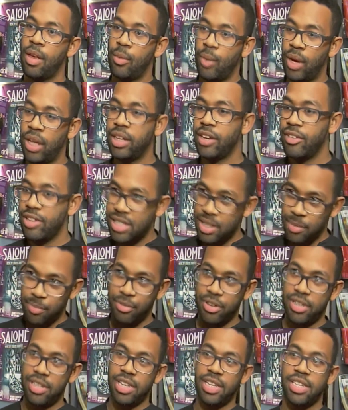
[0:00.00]
Well, there is the
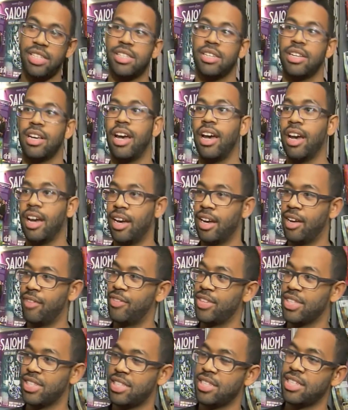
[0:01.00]
British
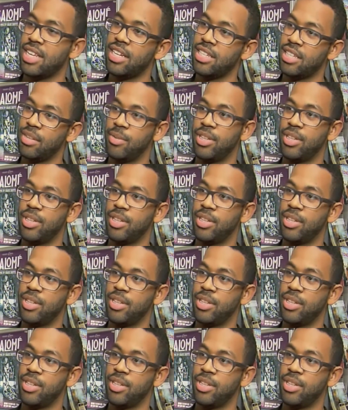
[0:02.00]
Visitor Centre,